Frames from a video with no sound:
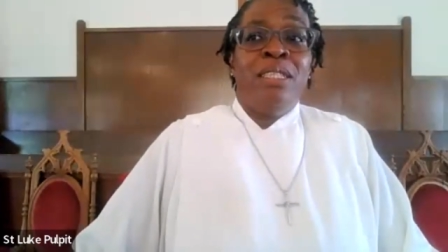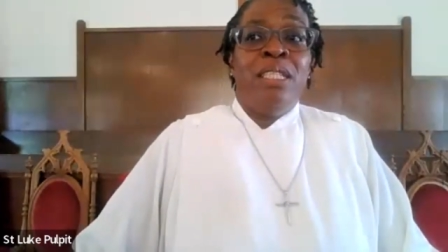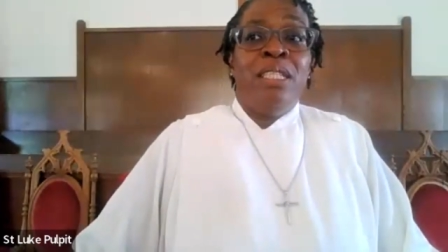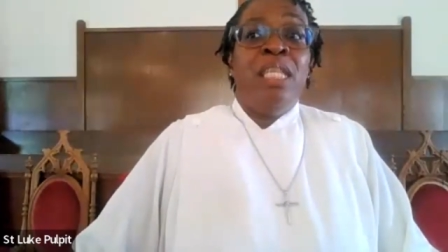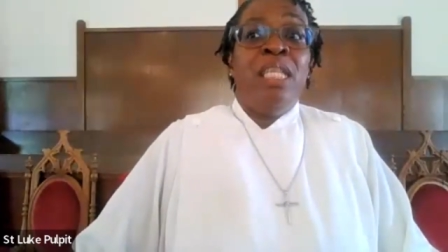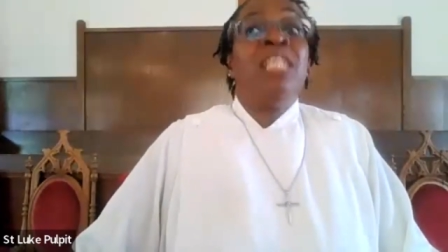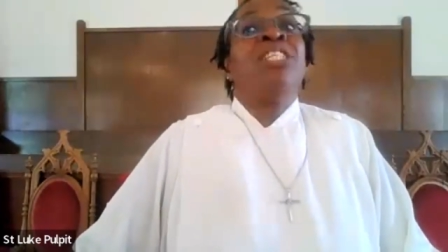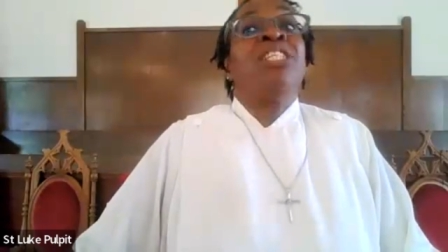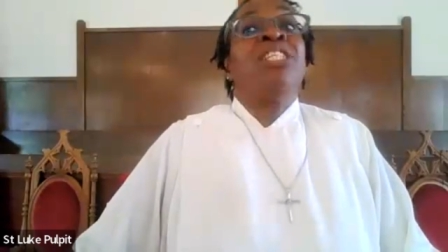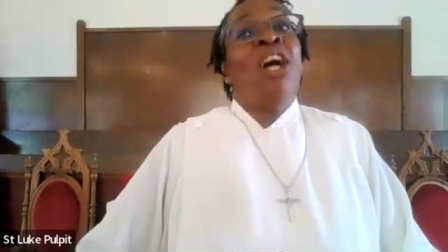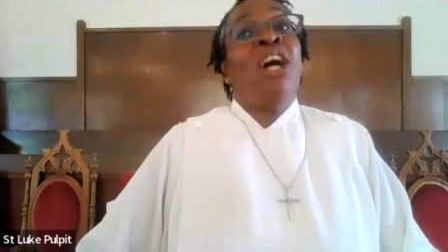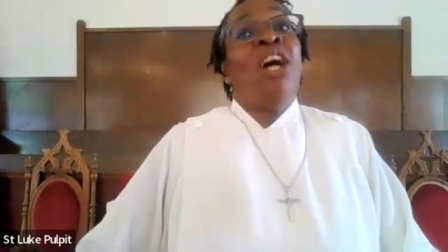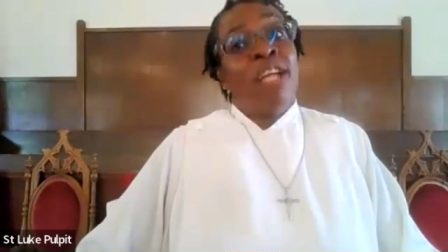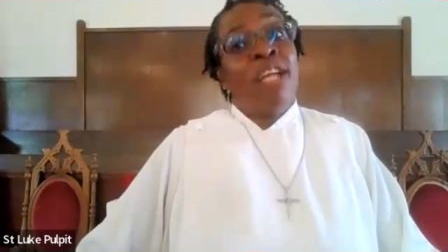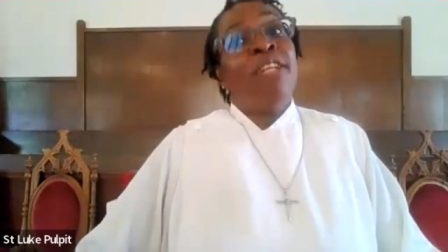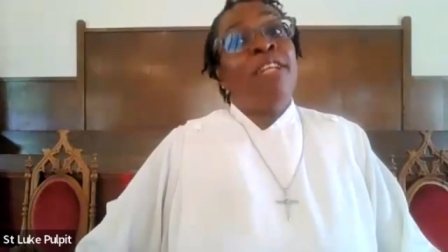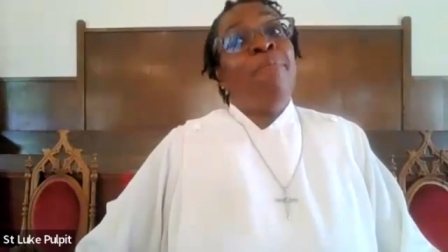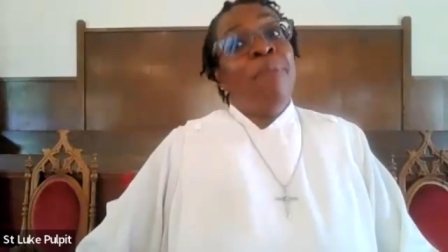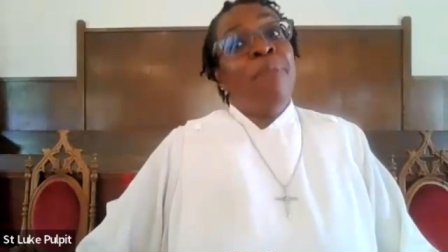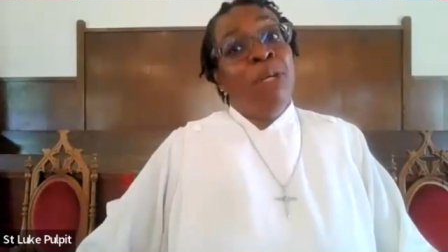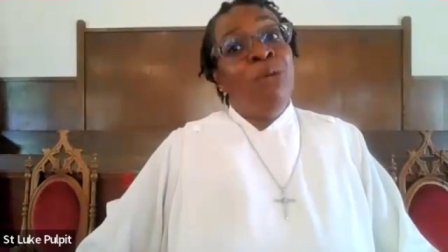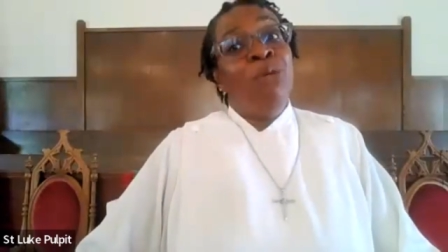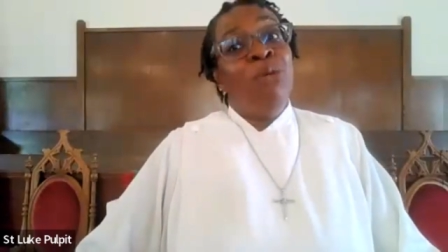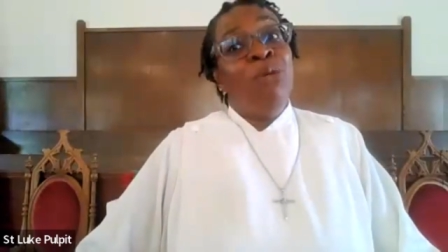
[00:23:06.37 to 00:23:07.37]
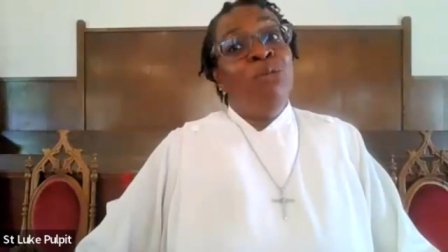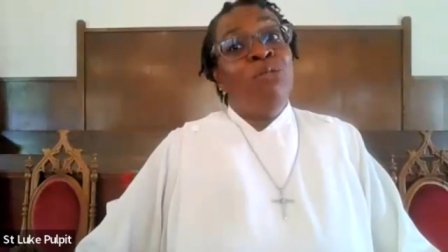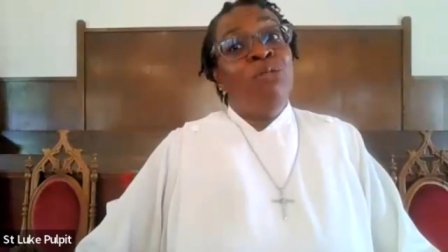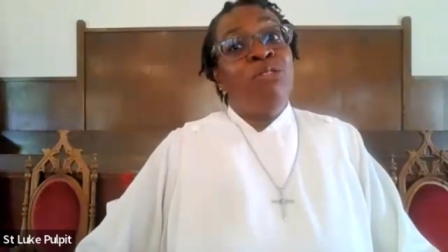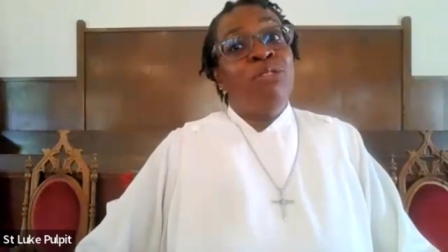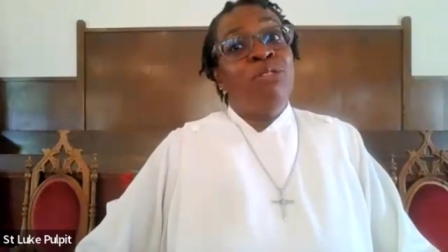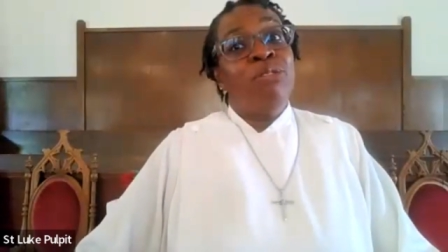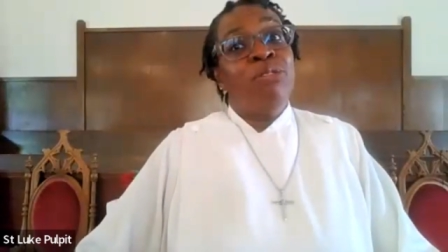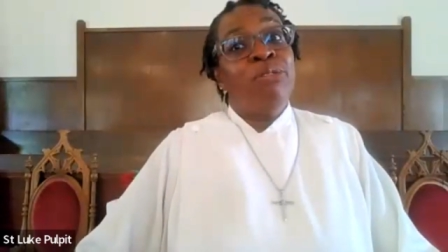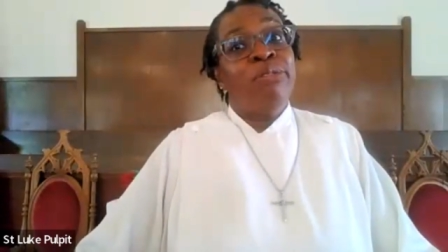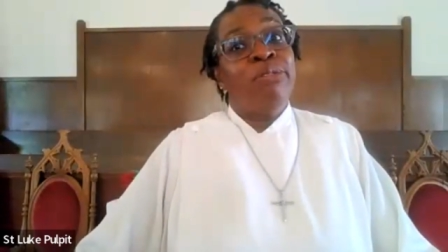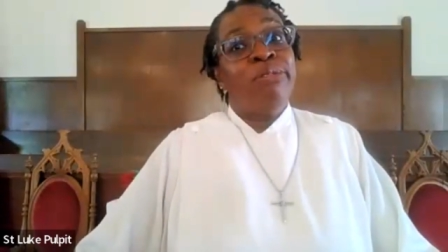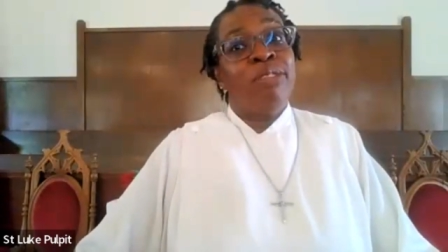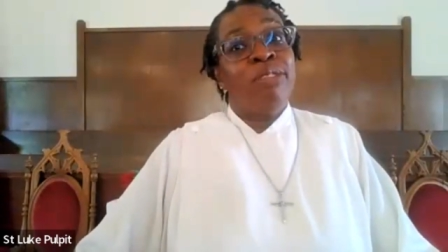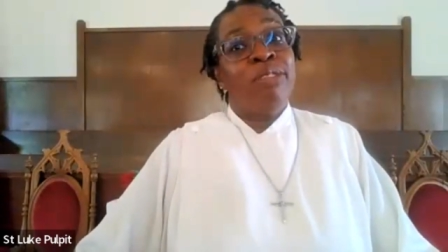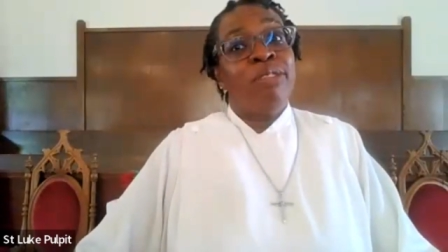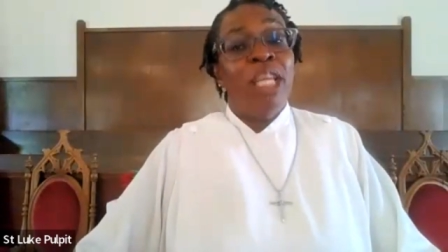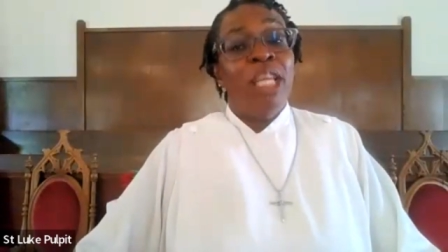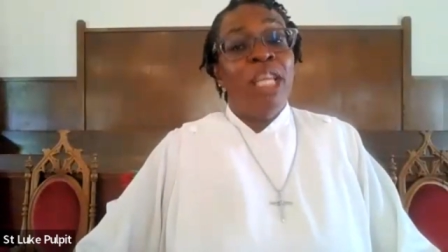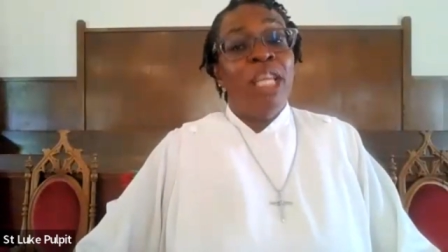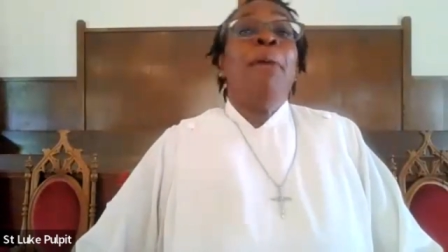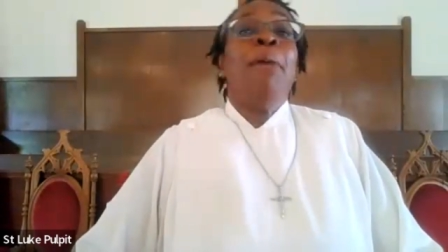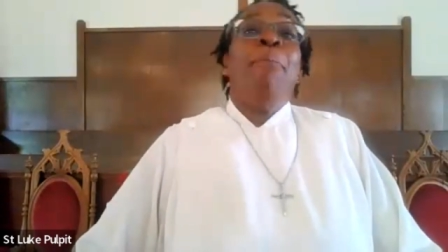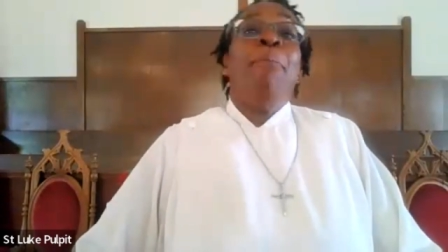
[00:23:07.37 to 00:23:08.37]
It's hard to move,
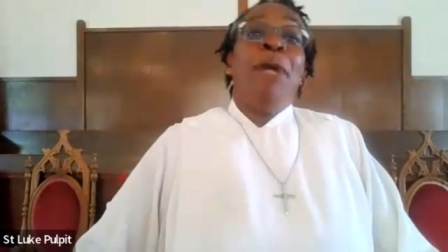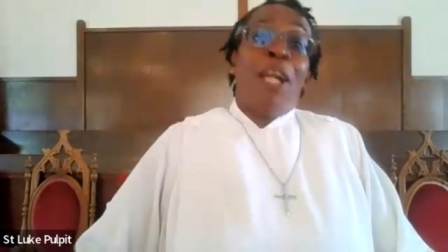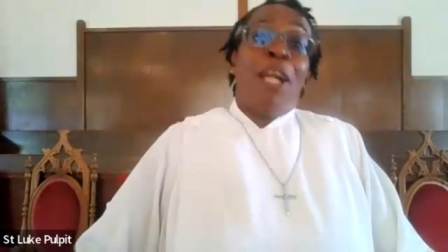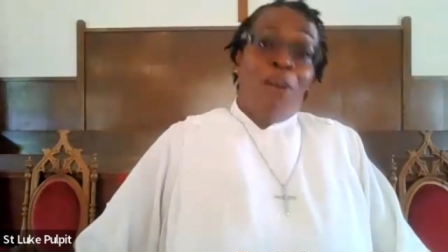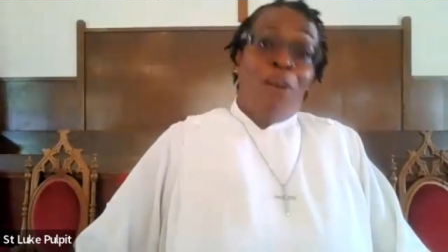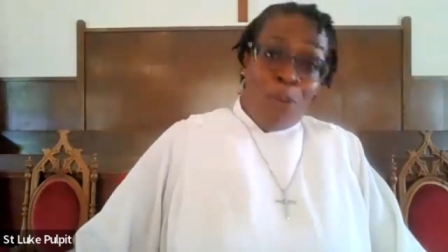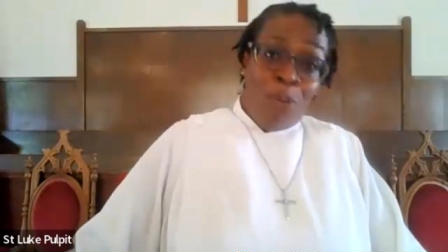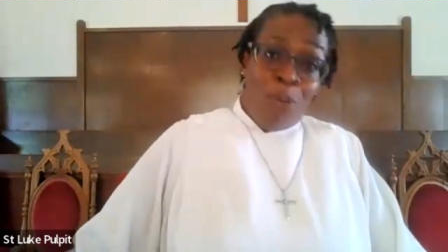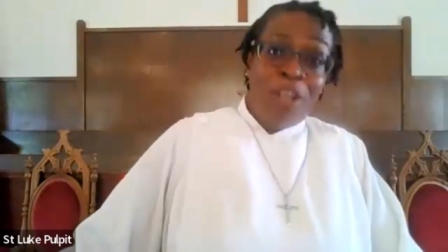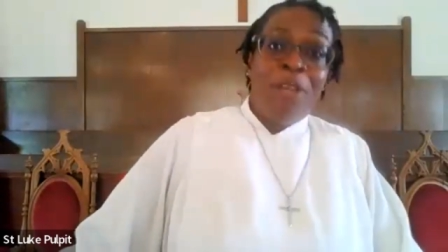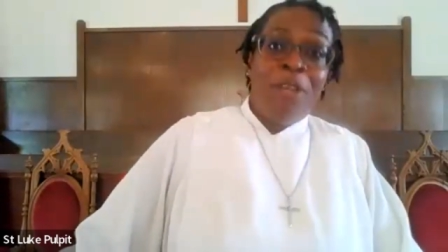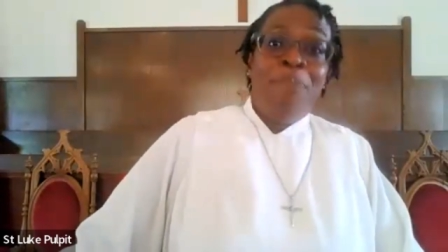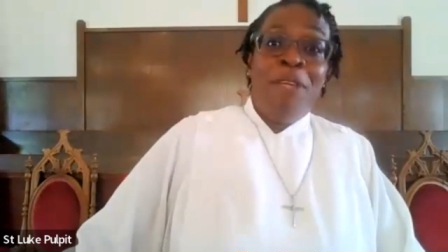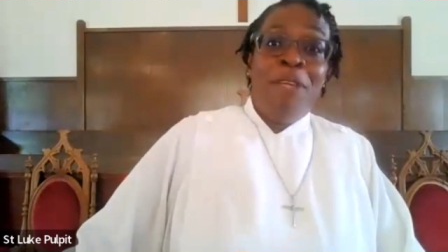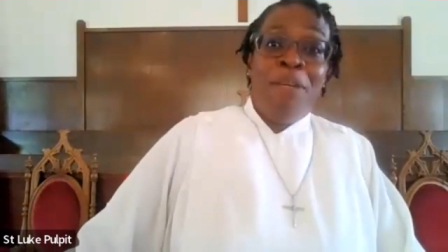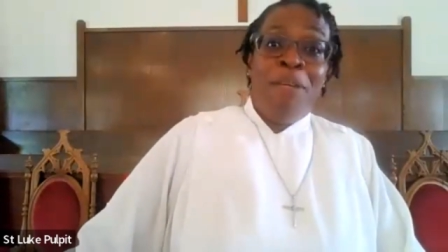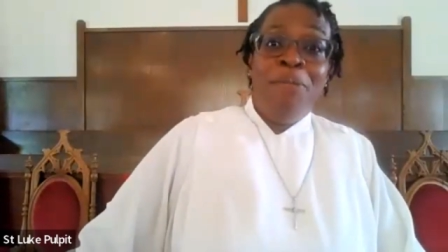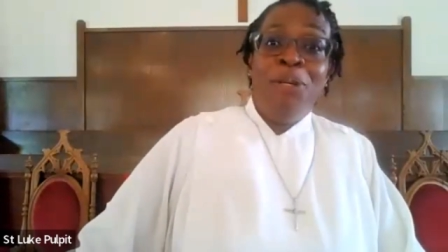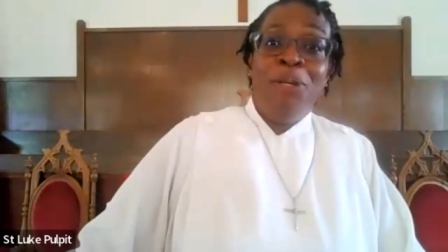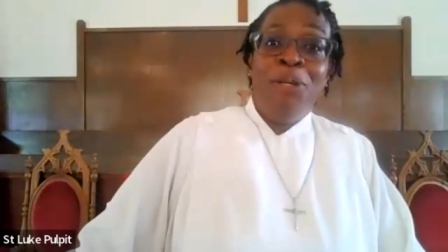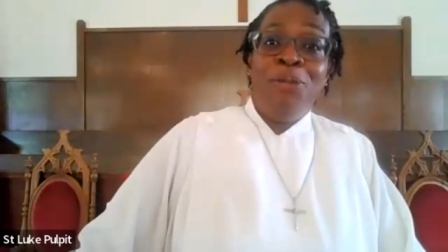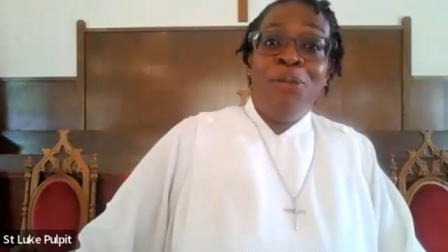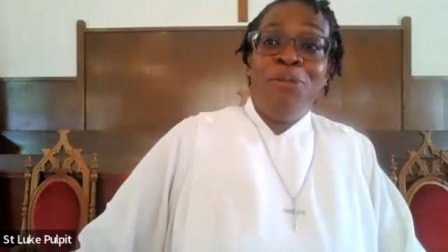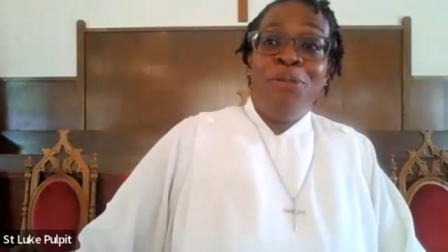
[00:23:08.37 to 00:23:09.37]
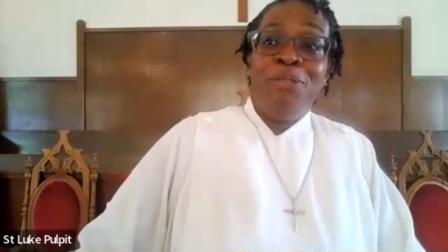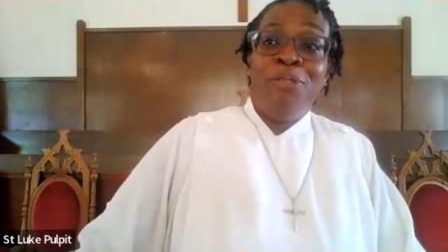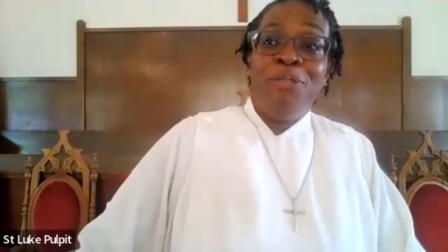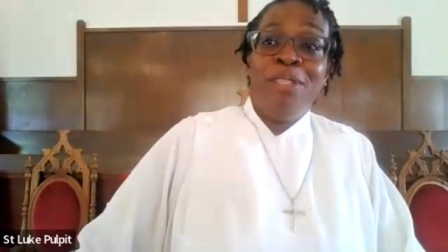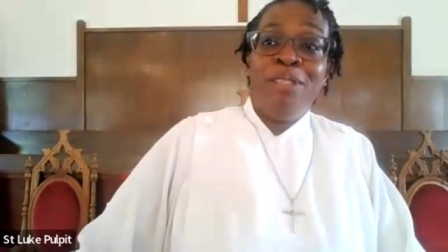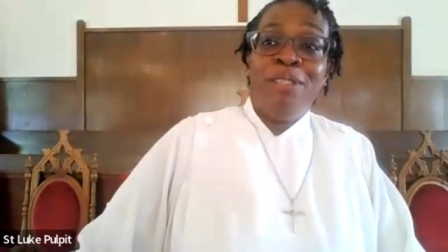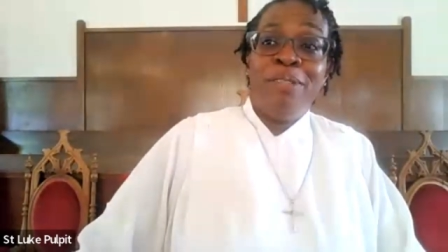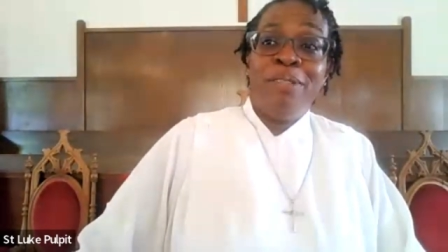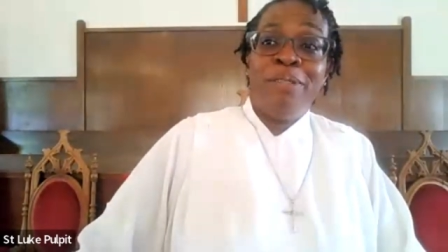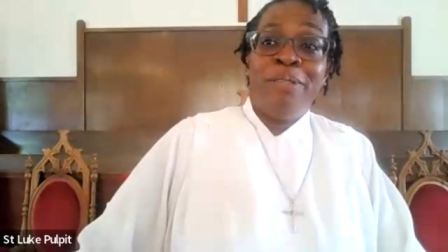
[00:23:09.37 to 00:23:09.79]
but I want to be moved.